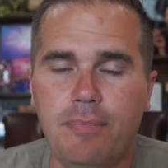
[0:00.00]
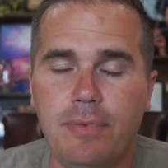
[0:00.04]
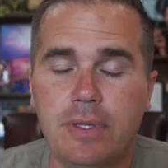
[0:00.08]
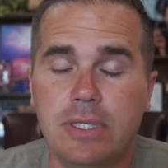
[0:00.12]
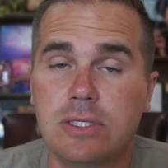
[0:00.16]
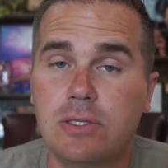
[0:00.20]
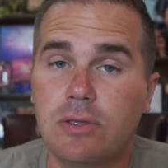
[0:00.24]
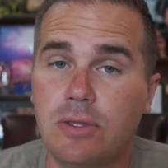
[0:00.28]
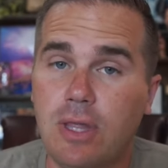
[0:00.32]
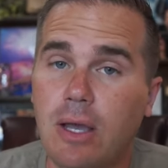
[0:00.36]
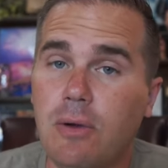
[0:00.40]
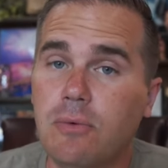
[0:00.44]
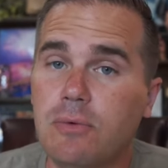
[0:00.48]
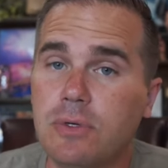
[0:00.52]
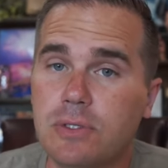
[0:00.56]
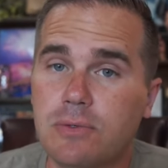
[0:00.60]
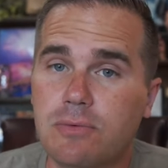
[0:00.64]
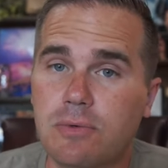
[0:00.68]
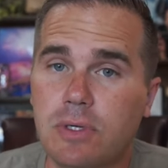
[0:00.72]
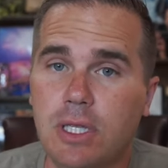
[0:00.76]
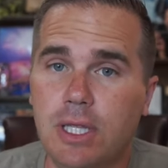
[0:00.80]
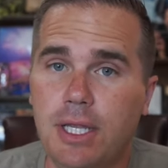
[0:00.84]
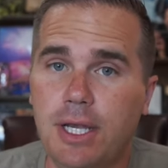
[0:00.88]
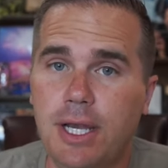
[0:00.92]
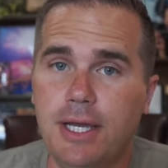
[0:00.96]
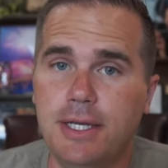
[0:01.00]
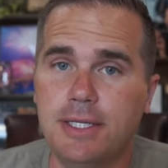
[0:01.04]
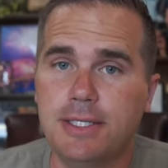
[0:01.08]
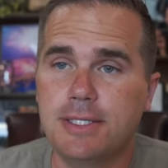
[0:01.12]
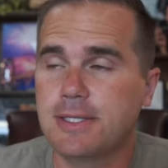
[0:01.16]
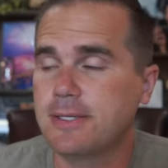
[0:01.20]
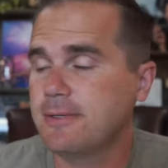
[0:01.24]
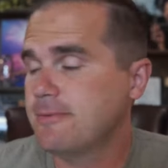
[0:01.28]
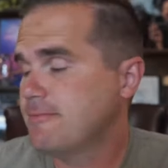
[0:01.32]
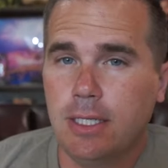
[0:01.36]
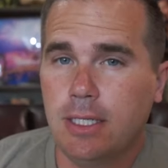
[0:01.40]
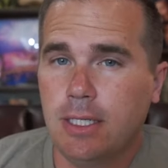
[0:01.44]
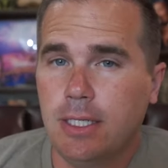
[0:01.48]
So that was really
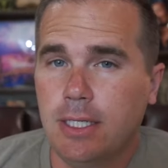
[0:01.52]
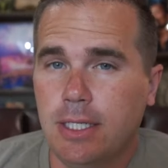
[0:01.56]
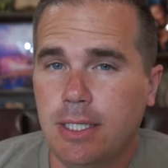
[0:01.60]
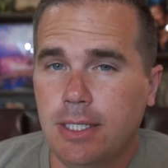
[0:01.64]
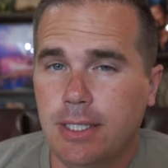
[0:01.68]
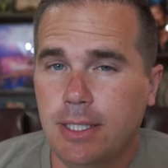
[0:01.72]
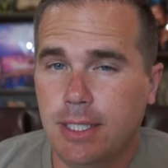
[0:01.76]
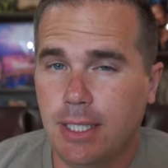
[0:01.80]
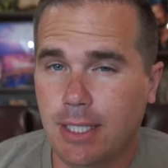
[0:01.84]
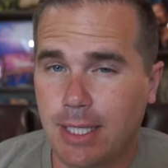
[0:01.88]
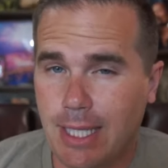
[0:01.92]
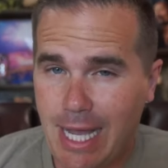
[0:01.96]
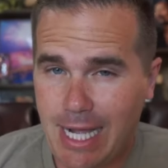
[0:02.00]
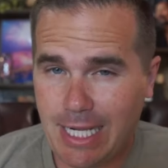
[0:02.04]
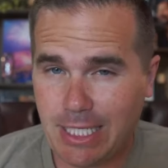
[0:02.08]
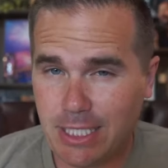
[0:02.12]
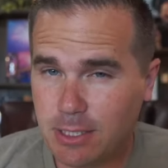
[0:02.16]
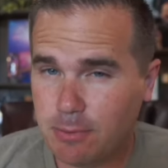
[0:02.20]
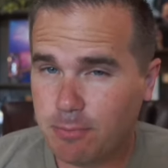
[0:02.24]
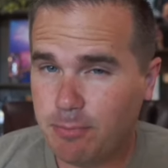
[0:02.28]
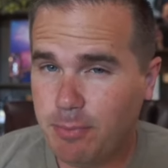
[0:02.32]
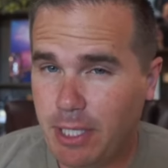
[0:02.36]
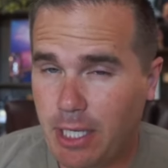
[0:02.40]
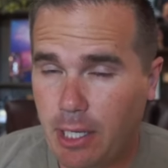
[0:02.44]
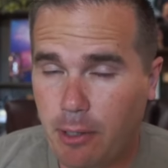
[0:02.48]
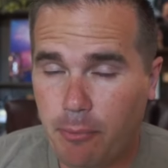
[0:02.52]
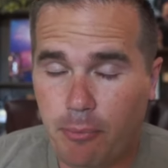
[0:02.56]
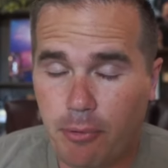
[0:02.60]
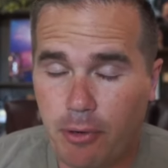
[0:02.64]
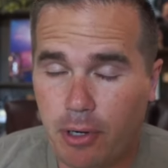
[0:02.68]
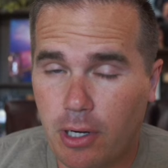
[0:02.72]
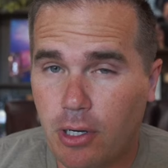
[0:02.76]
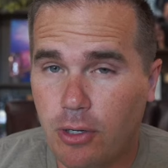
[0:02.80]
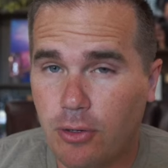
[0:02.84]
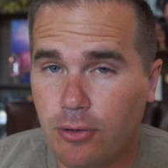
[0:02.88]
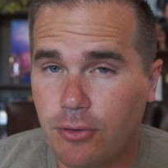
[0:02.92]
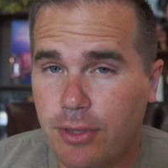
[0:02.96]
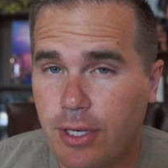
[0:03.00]
nice. The last big
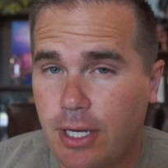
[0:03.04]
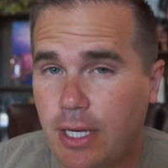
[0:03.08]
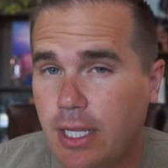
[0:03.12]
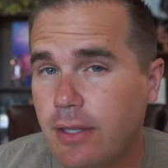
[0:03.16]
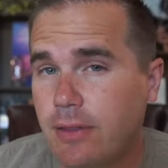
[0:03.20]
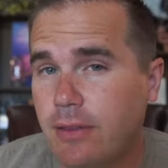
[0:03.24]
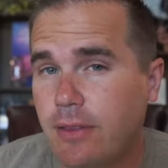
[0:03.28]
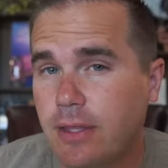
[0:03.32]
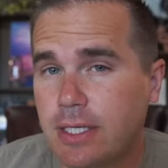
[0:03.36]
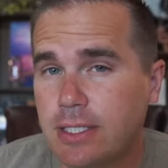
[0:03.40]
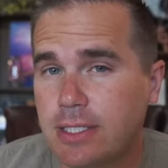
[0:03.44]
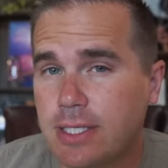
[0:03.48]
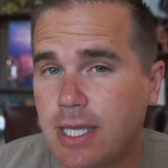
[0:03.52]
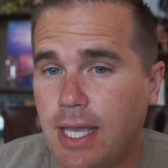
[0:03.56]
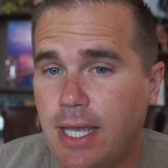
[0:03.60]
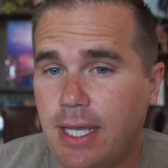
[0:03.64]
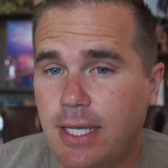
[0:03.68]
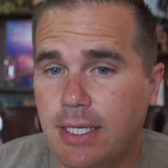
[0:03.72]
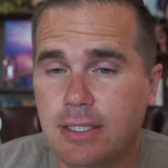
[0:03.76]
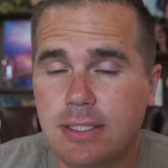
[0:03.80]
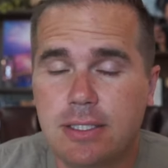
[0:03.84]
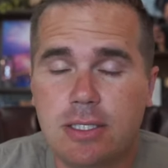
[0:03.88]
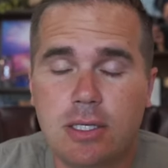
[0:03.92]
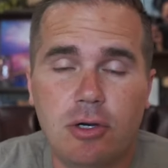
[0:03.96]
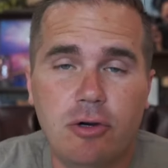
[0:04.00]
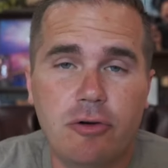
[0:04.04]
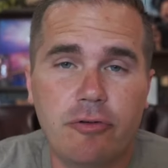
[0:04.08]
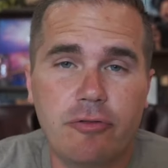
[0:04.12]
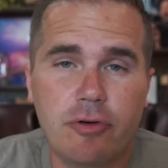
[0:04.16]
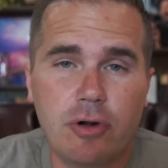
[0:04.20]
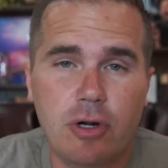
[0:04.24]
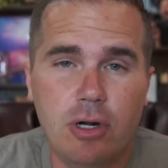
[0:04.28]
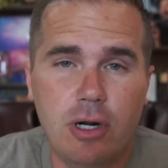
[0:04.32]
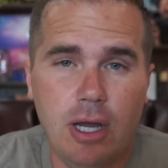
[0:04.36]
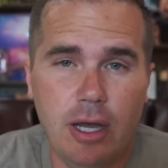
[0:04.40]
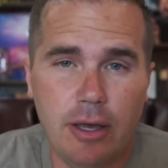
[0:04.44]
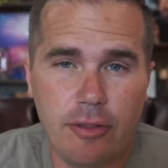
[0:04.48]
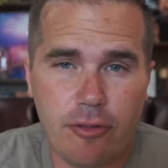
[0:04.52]
pro that this has
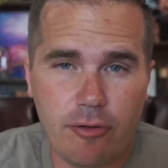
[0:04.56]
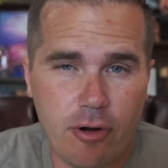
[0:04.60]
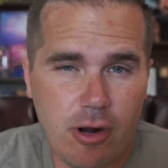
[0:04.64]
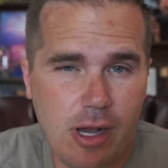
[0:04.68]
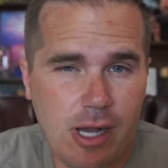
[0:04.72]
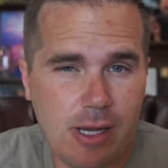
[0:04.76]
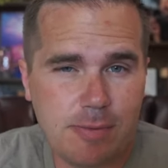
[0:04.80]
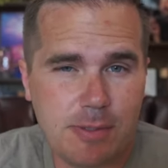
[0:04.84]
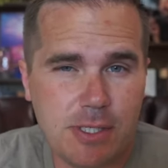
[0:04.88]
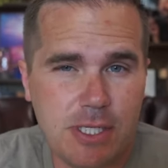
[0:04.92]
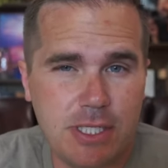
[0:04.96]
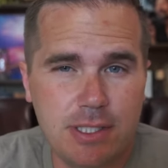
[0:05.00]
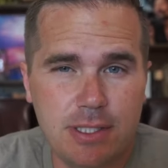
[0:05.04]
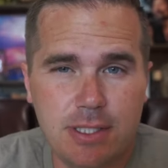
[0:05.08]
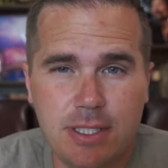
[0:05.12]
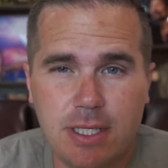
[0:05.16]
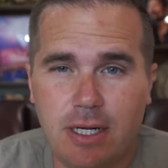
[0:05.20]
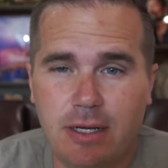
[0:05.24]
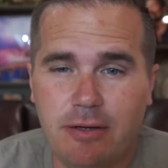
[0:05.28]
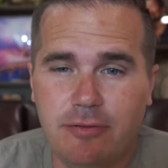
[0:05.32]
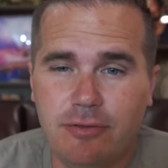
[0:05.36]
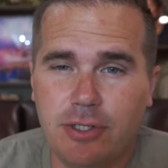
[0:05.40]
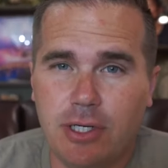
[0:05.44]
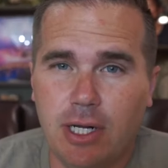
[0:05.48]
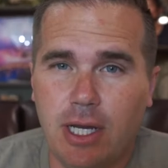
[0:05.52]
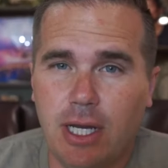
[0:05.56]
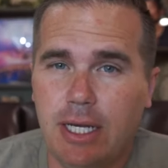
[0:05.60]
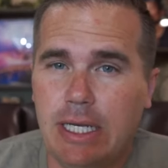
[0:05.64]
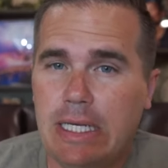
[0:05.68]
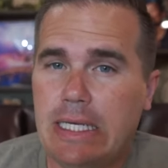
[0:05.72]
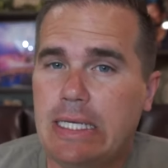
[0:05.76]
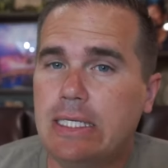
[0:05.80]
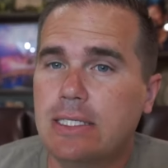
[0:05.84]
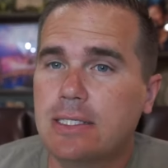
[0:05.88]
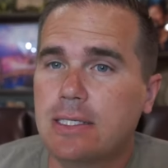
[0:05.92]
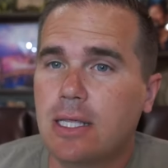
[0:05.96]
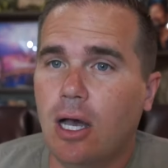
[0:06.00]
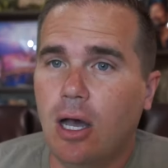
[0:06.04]
over other options that I've tried
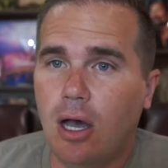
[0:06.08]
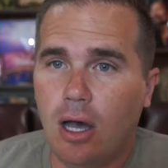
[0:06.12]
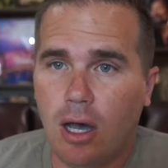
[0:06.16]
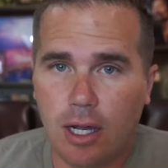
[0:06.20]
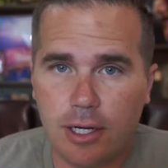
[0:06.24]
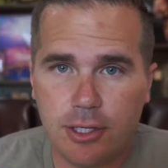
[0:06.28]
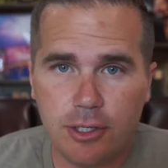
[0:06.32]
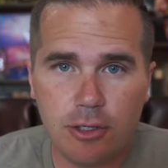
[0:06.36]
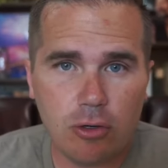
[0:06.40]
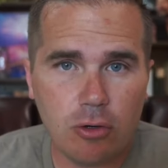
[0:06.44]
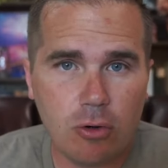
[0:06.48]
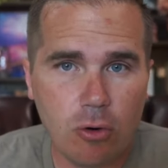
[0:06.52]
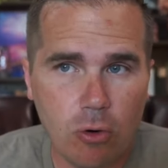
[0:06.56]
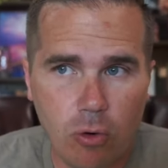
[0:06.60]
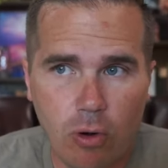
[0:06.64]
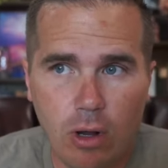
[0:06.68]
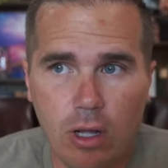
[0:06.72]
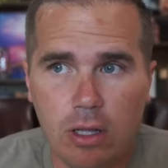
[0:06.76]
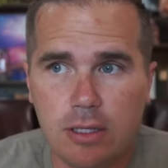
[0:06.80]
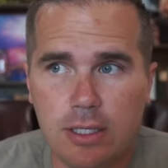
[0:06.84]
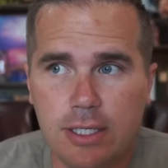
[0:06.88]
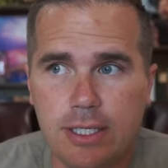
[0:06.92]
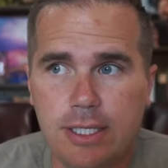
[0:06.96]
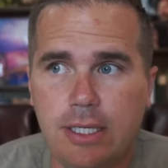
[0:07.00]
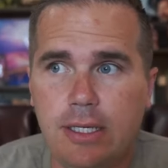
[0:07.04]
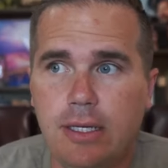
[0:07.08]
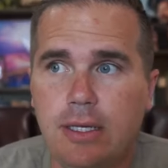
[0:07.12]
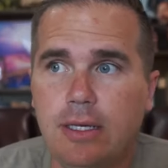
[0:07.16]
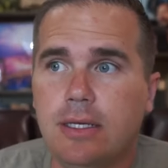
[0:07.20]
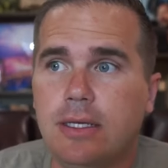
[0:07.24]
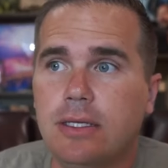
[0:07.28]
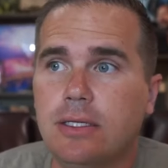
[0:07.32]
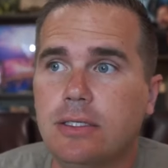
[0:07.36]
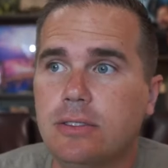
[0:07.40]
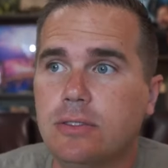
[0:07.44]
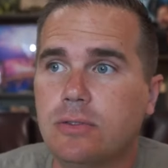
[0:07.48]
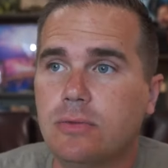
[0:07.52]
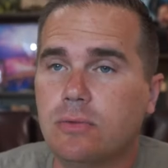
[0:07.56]
is the audio quality
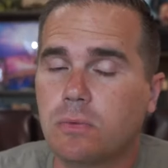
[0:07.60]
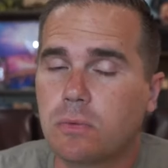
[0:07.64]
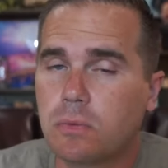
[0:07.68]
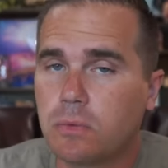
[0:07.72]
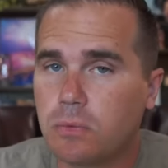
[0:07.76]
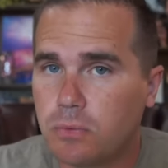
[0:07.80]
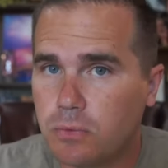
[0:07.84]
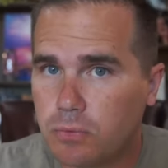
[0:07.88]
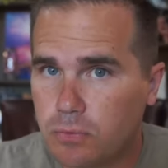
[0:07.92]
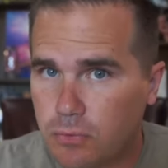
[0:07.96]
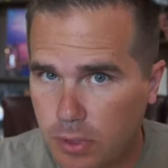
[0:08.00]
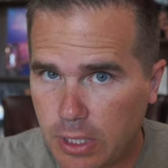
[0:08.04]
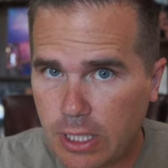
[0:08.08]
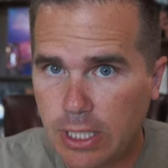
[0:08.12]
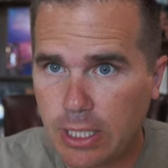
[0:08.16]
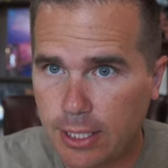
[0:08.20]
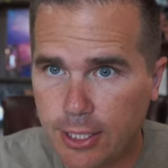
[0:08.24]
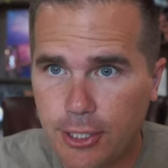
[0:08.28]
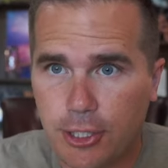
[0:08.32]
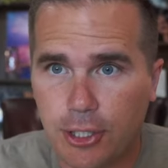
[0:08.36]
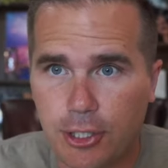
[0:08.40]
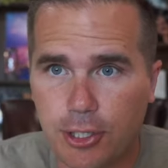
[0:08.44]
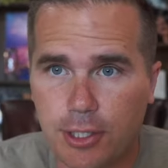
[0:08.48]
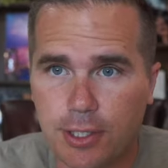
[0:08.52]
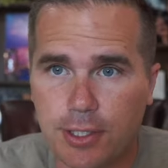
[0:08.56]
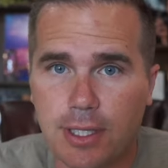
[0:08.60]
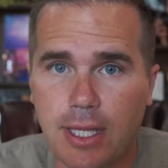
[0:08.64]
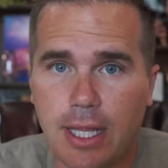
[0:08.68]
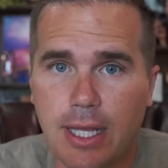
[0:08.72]
is really good.